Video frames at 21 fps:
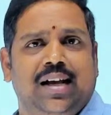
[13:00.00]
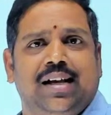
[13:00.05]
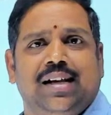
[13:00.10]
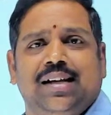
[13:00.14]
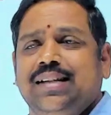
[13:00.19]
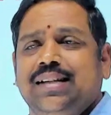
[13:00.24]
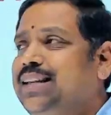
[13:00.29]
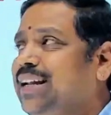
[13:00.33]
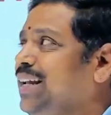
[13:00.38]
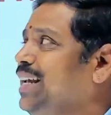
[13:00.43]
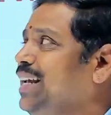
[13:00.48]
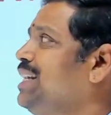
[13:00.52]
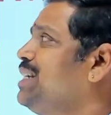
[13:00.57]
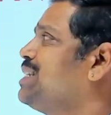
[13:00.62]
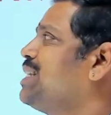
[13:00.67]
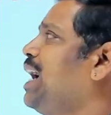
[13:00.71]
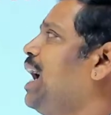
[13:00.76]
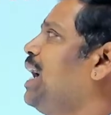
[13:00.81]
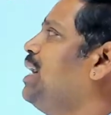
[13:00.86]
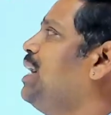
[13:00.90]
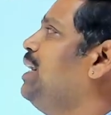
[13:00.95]
Sir, he
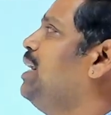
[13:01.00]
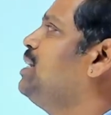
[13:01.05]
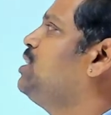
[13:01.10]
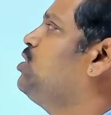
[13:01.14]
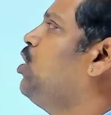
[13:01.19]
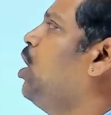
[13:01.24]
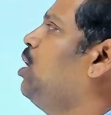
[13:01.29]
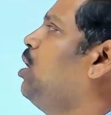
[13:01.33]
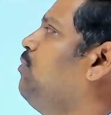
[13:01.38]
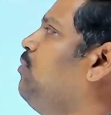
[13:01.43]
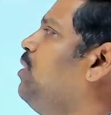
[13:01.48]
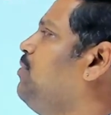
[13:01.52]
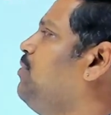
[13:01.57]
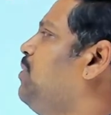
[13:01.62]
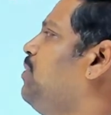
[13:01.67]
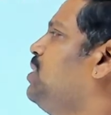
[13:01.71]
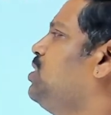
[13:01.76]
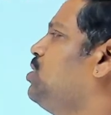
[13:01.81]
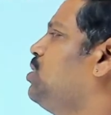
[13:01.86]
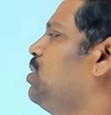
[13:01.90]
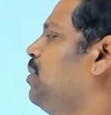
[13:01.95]
started January
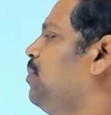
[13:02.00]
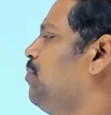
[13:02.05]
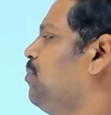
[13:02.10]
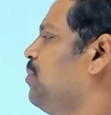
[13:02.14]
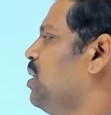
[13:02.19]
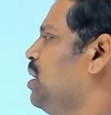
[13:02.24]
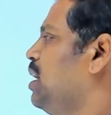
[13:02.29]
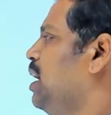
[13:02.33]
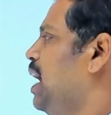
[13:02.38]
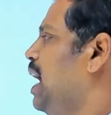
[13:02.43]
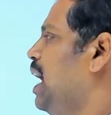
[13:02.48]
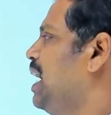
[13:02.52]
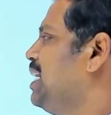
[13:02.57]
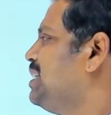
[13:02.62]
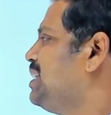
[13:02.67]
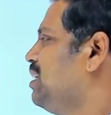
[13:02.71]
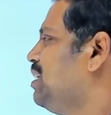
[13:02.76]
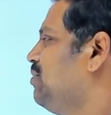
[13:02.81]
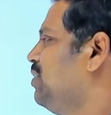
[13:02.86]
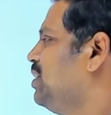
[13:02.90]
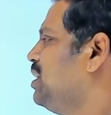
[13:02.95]
1st and
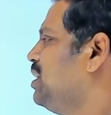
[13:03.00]
7th